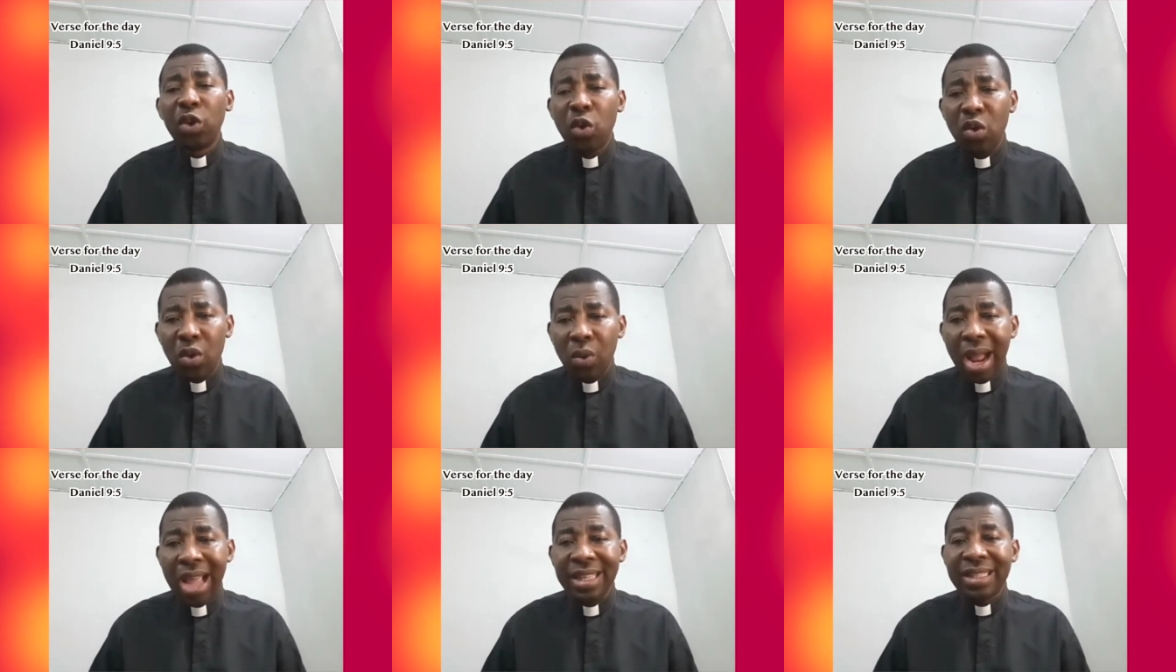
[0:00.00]
through
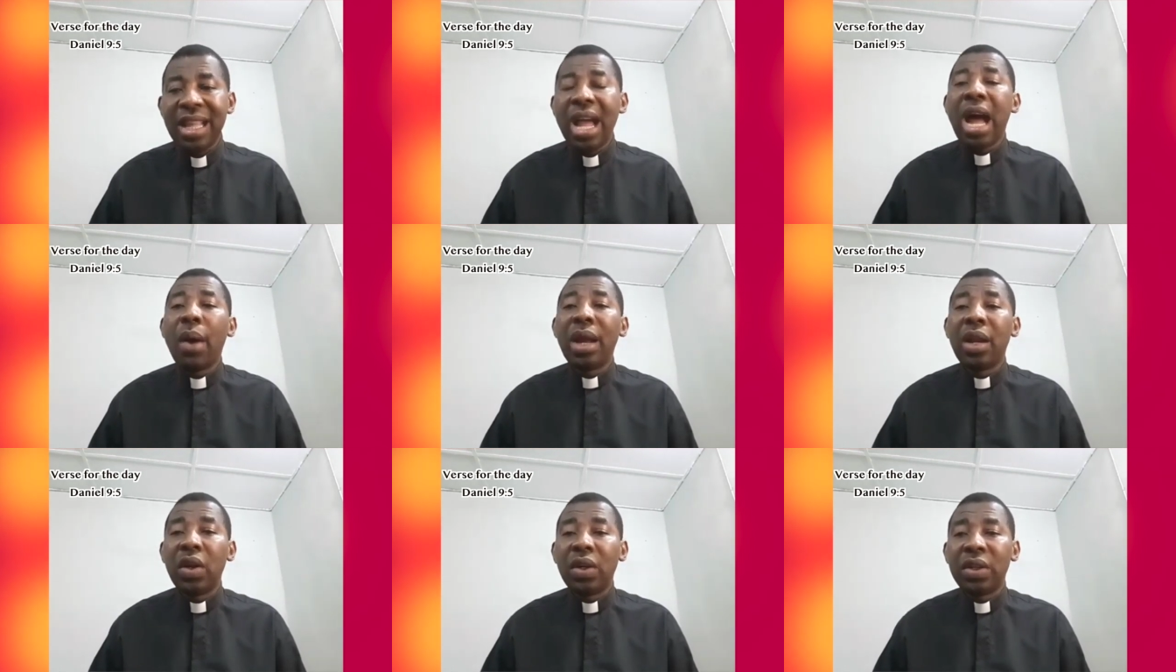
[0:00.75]
Christ our
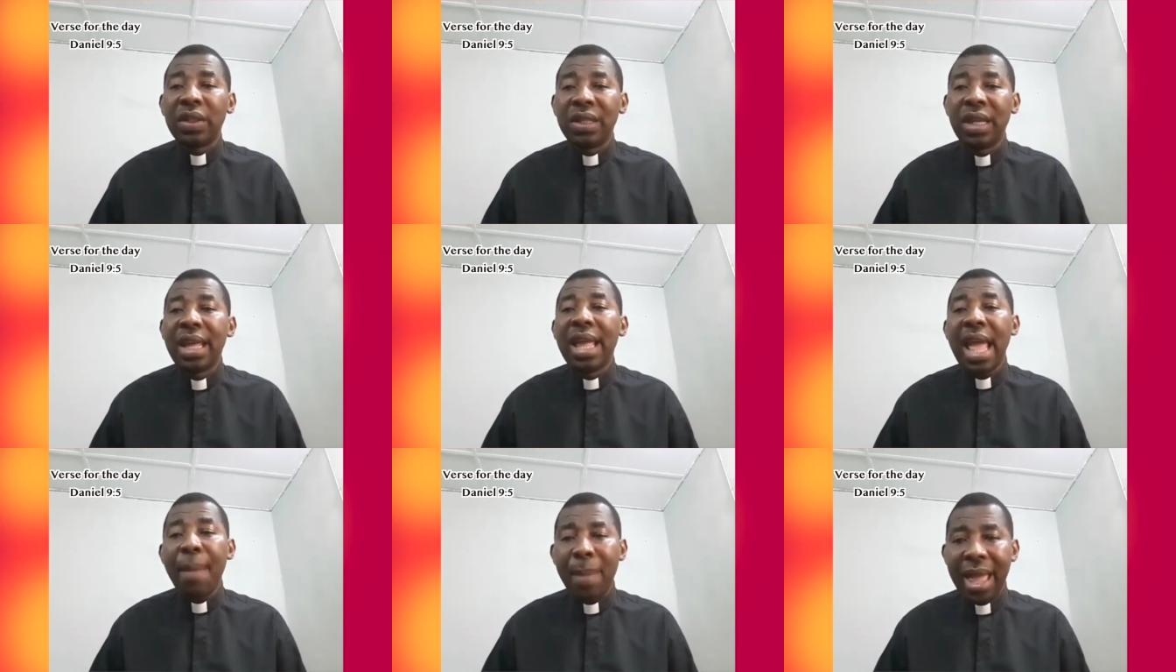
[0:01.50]
Lord.
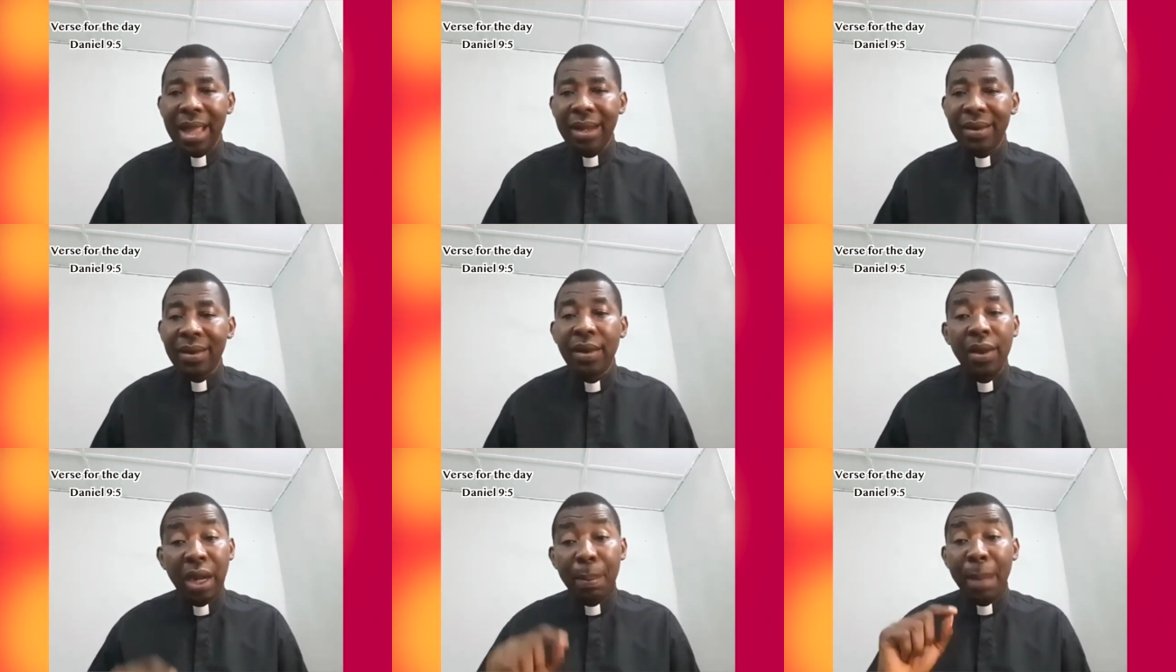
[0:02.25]
Amen.
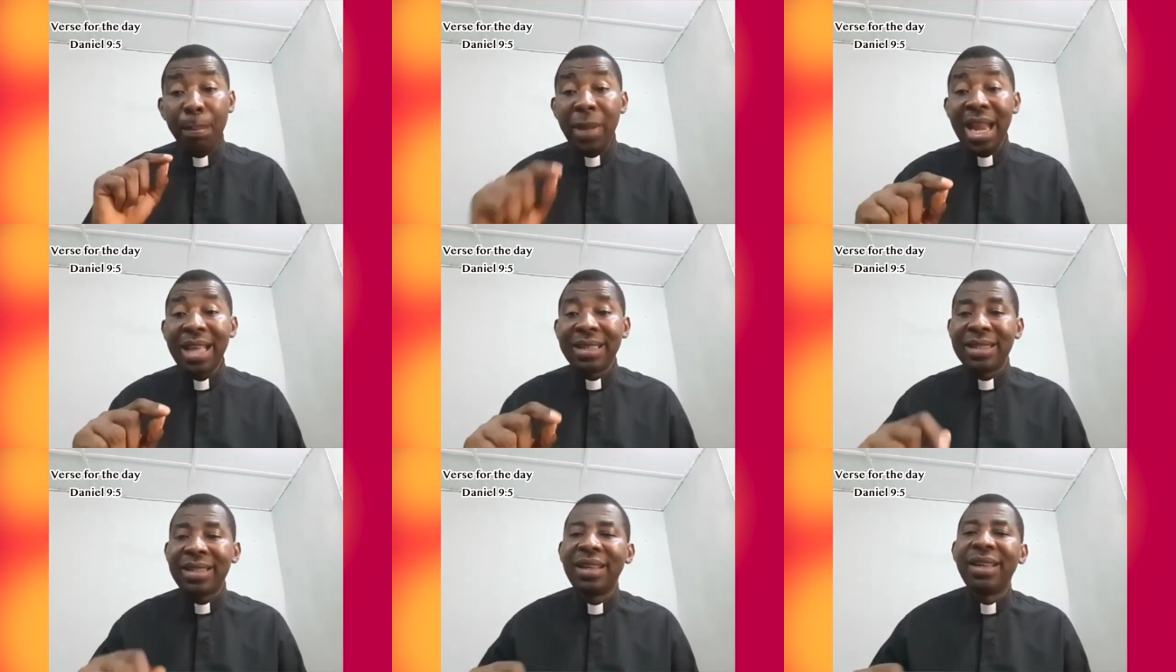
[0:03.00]
Remain
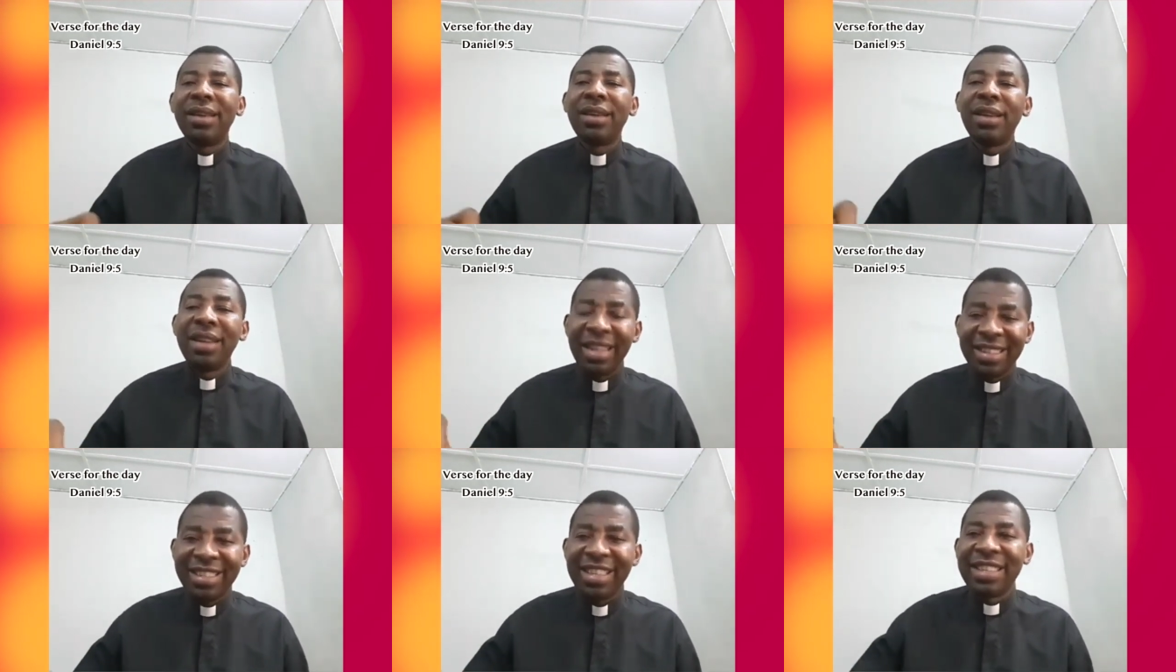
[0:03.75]
blessed
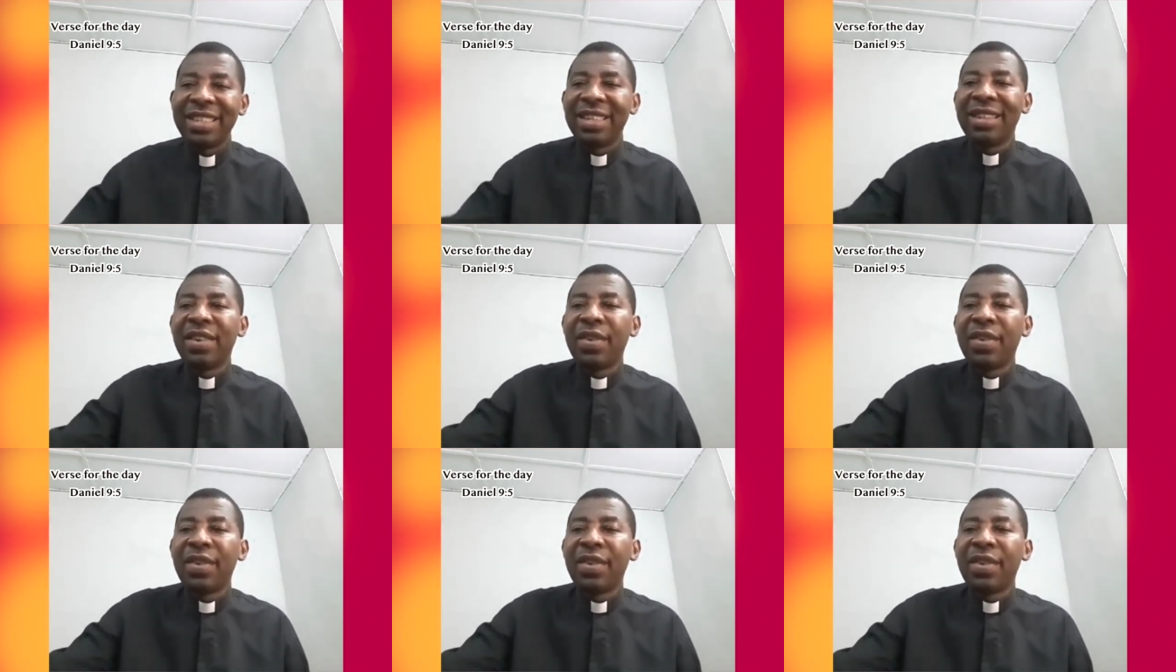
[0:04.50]
this season.